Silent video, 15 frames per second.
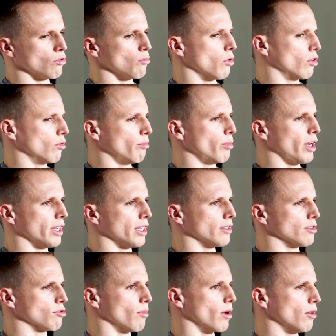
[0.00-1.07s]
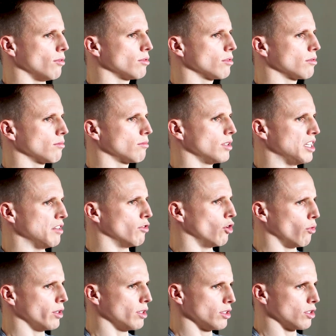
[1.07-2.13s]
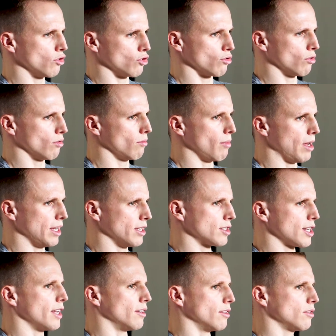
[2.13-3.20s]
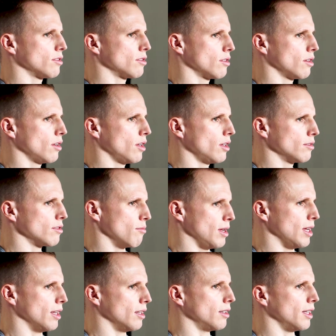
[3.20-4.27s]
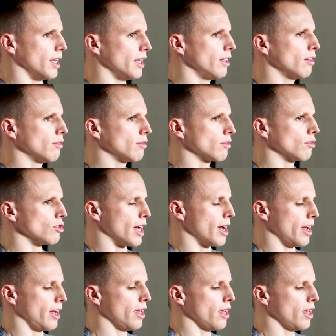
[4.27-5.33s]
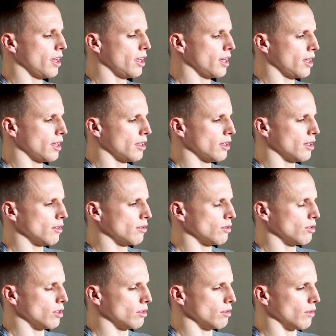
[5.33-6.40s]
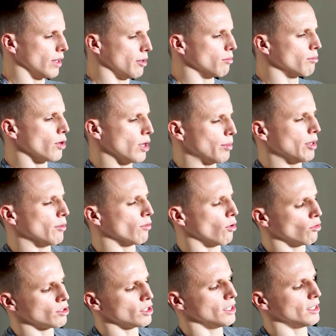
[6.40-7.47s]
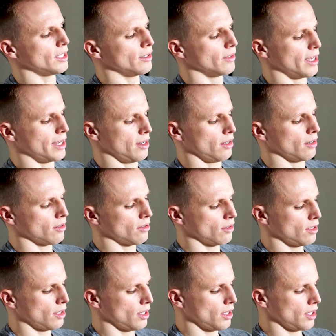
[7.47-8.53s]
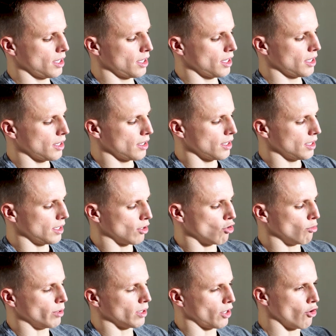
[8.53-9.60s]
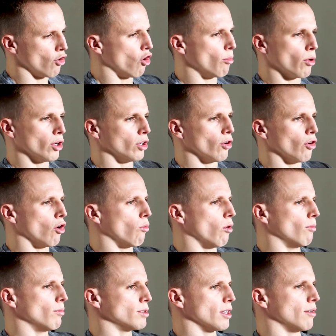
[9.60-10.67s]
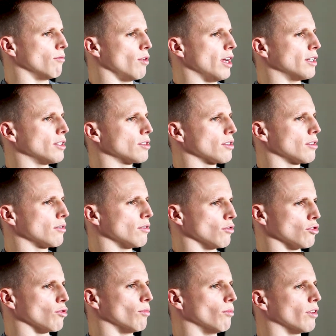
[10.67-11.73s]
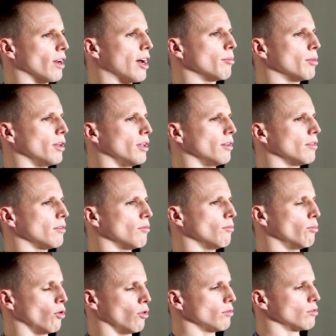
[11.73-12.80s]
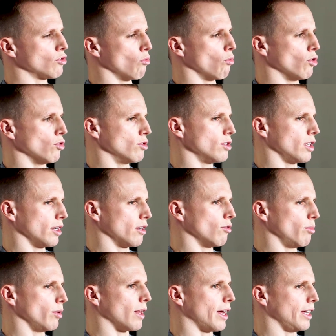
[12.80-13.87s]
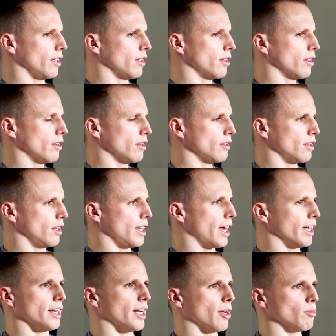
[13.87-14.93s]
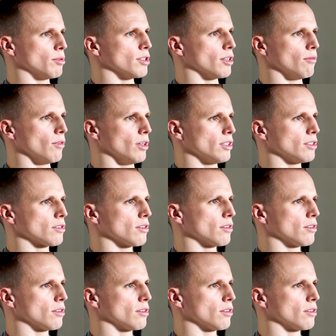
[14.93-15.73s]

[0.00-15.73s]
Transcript: could break into my house. Even though it doesn't make sense, to me it did, because people with OCD, like there could be like 0.01% risk of something happening, but to us it could be like a 99% risk.